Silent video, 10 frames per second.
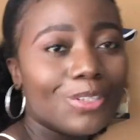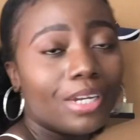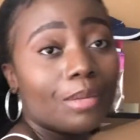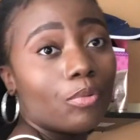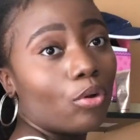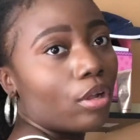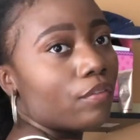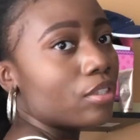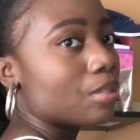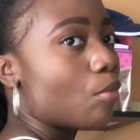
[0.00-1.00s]
can pull off
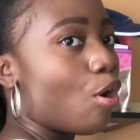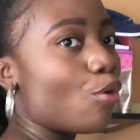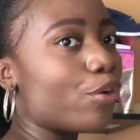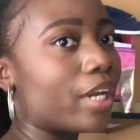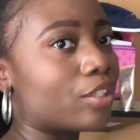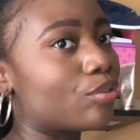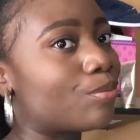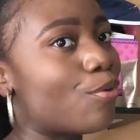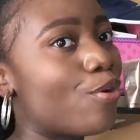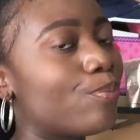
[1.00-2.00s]
a small or extra
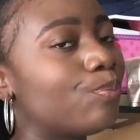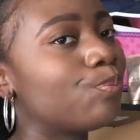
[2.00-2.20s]
small,